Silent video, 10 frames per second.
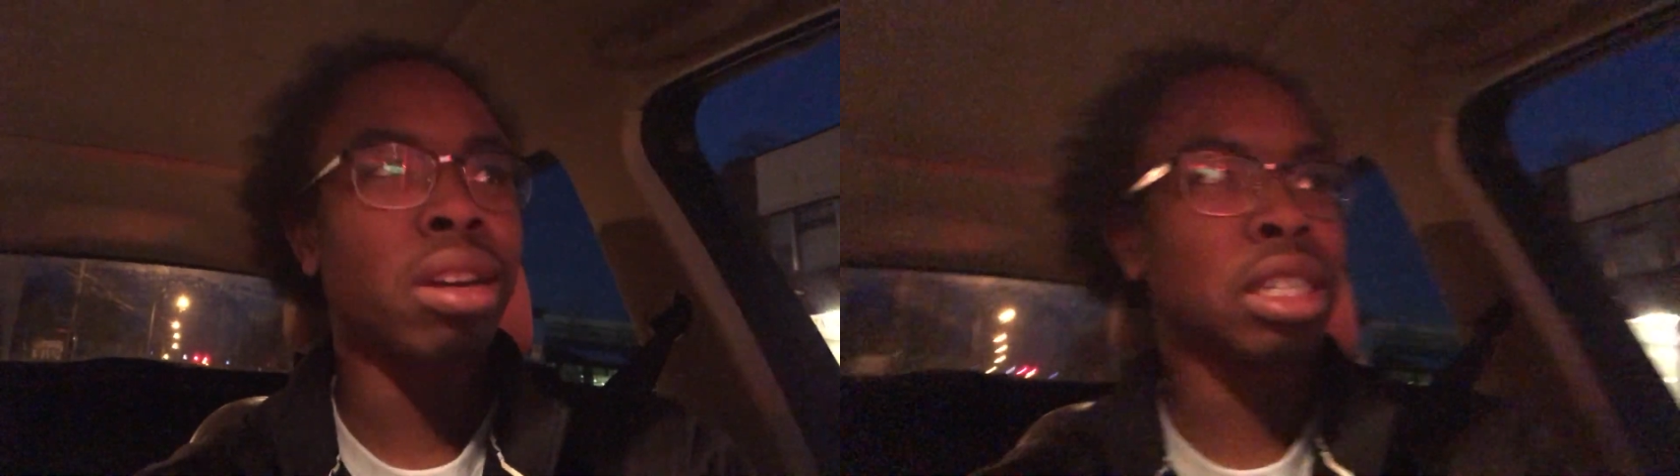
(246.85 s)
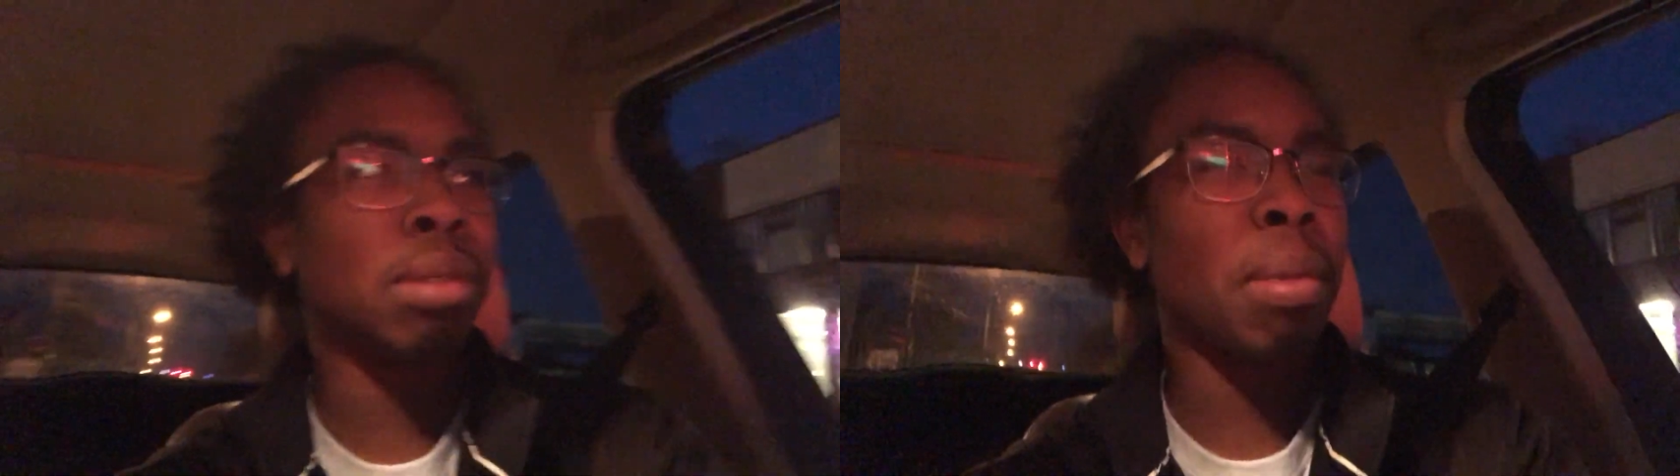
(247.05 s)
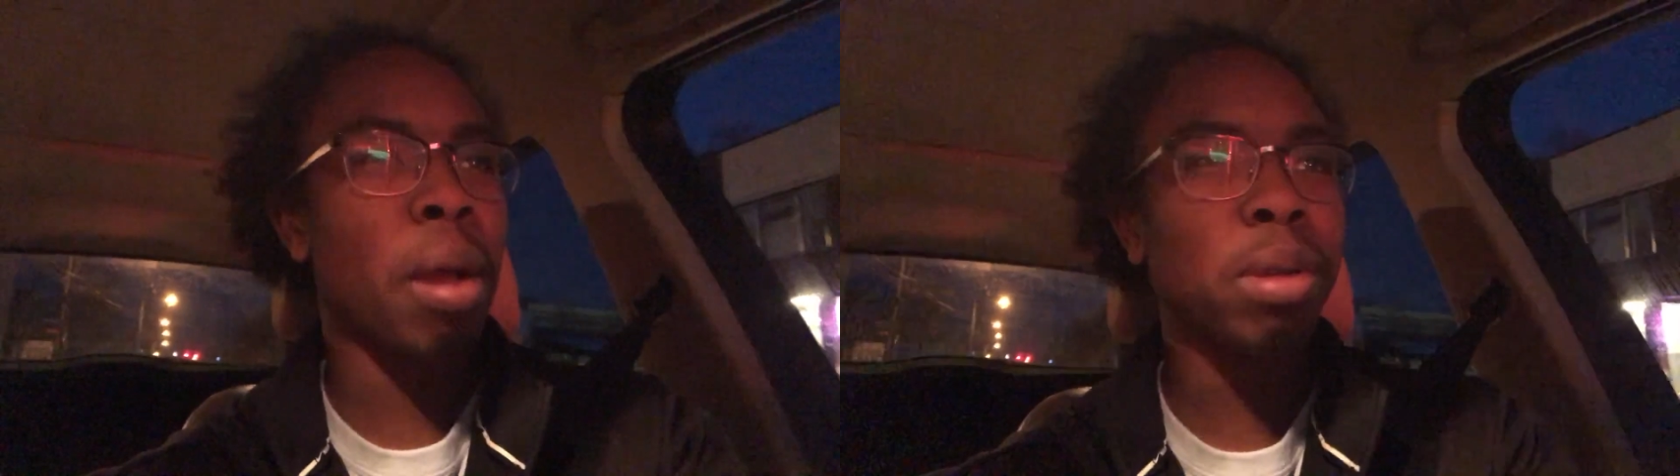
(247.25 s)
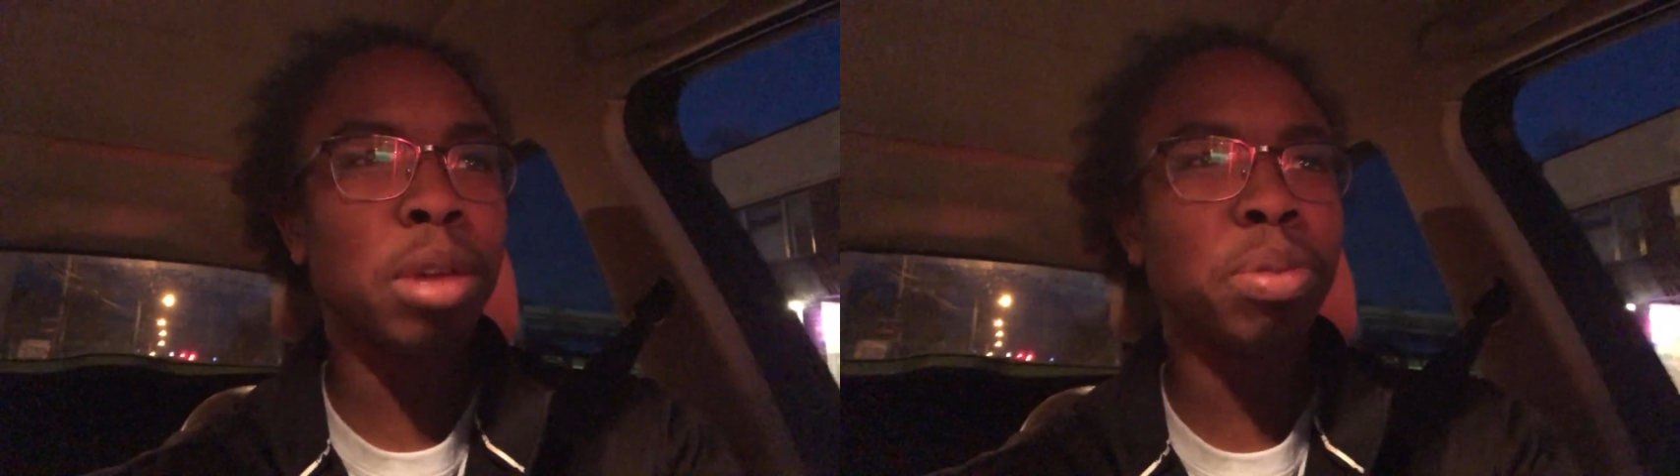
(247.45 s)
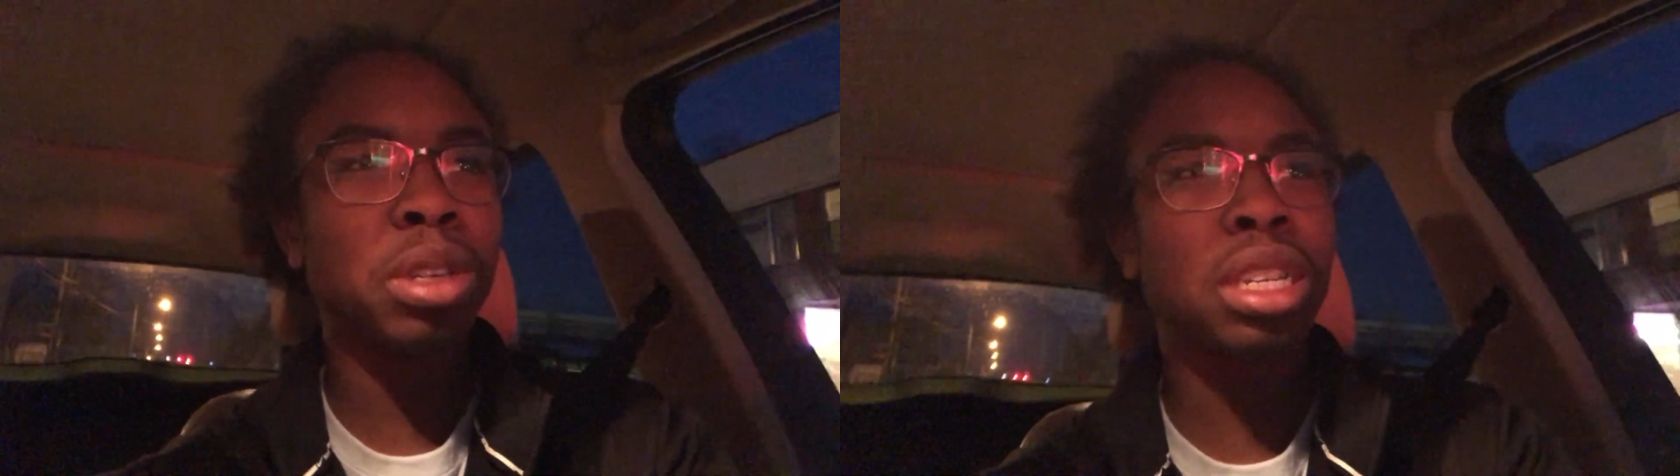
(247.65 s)
um, i
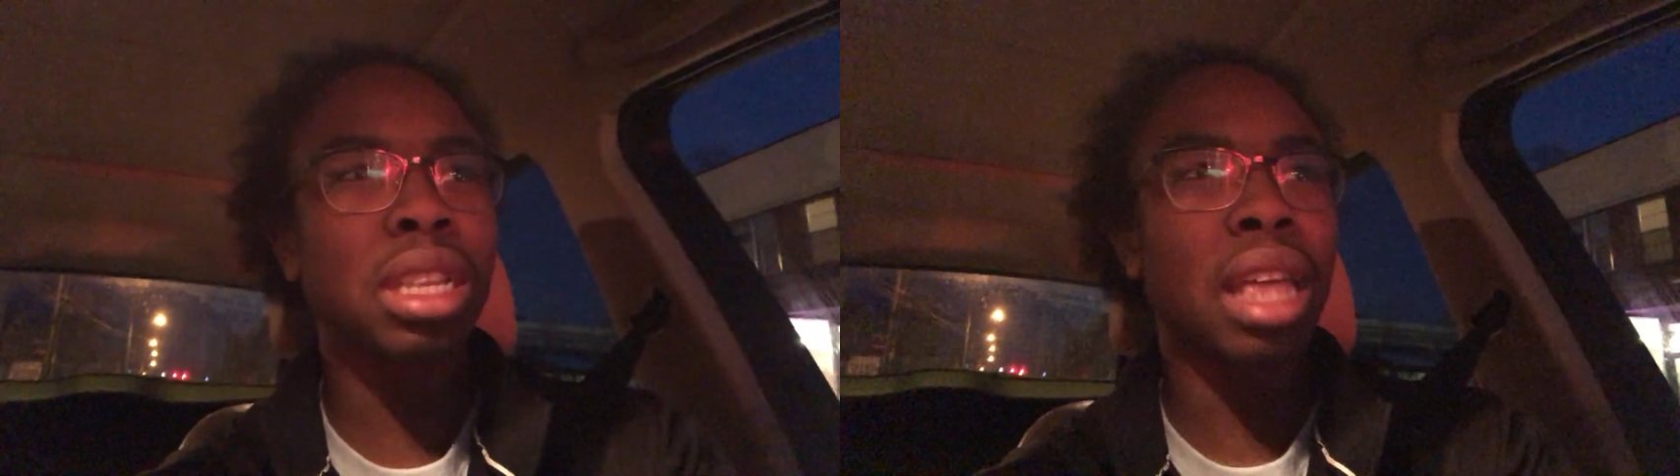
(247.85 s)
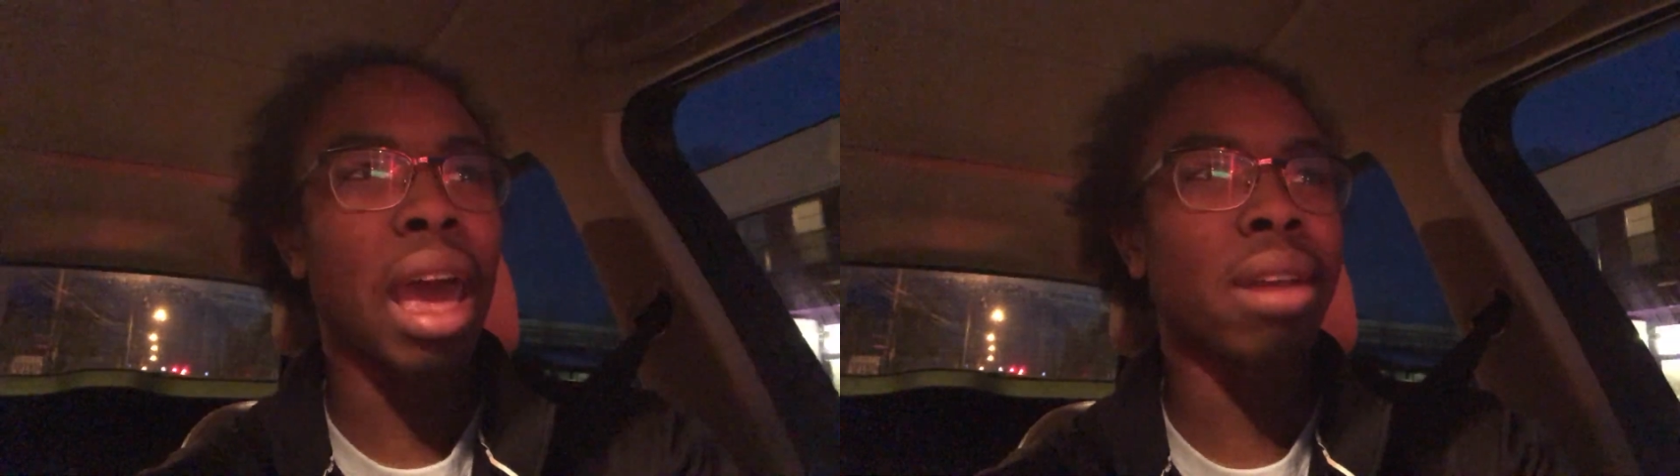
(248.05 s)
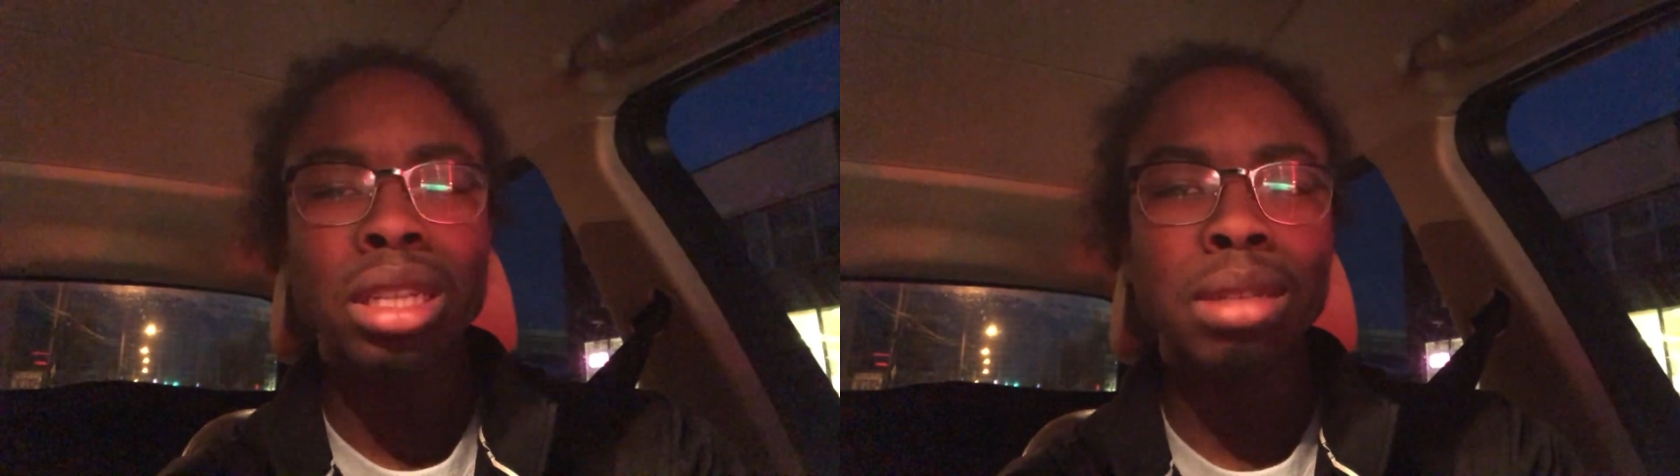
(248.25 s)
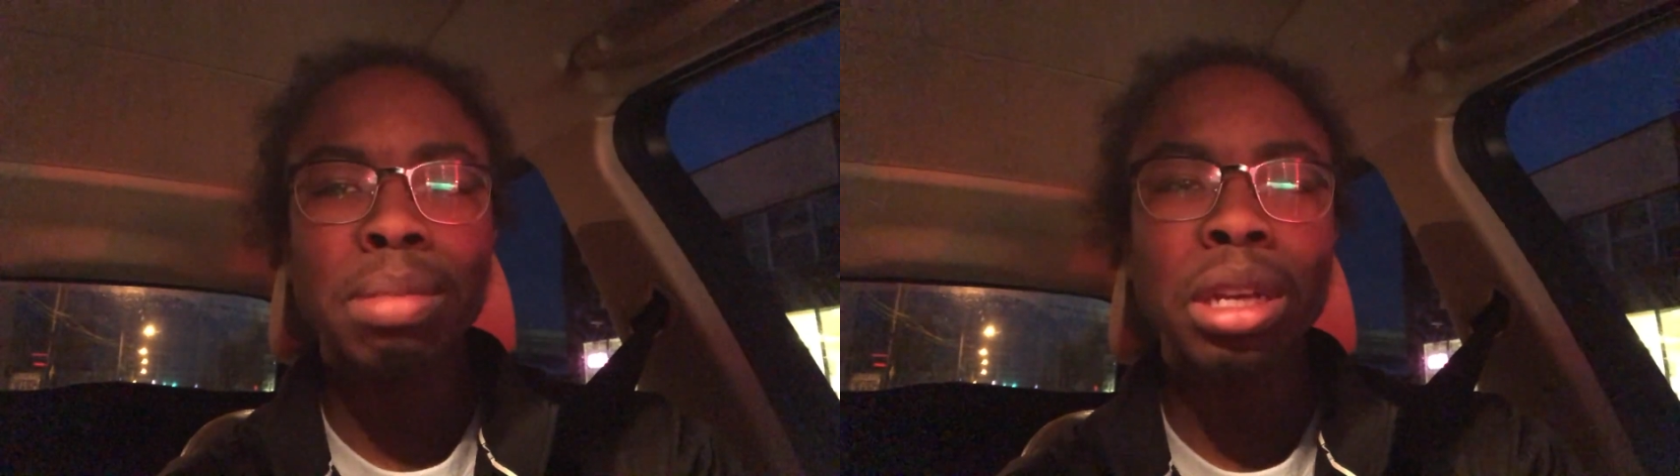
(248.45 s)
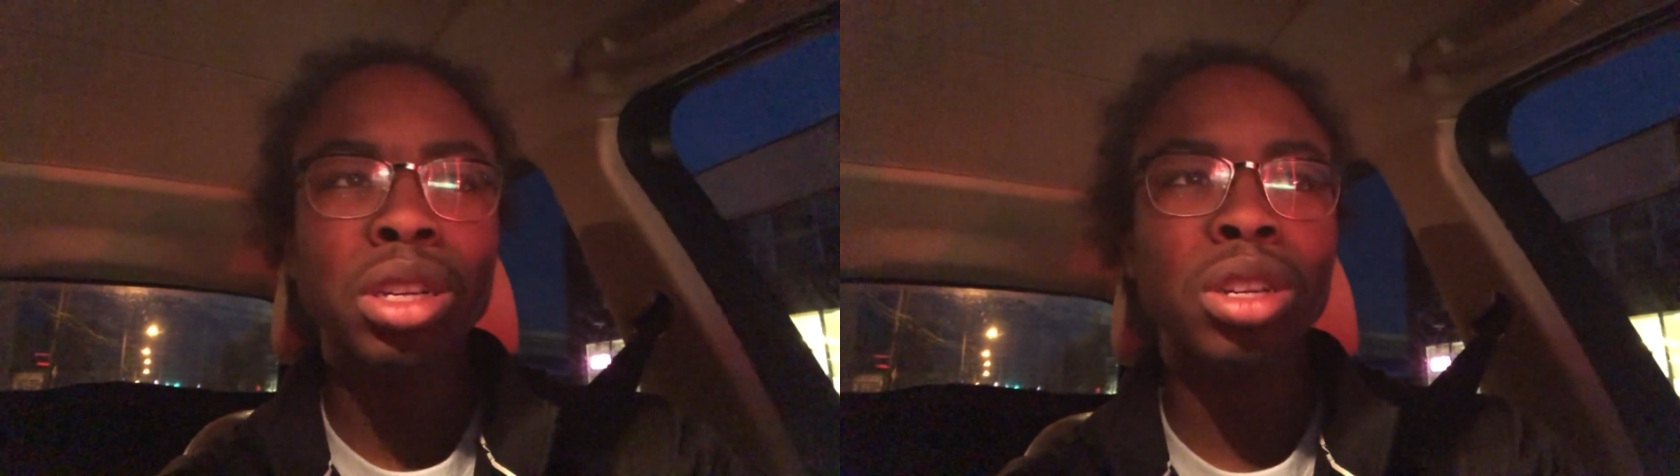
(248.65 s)
really appreciate that yeah
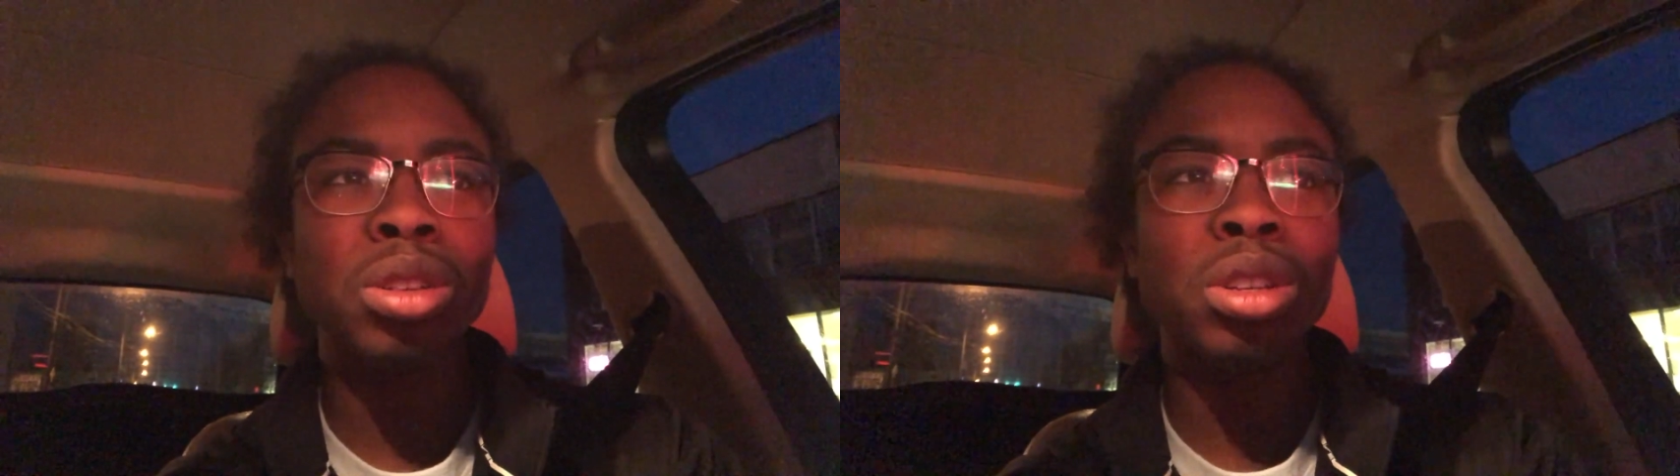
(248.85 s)
make sure you,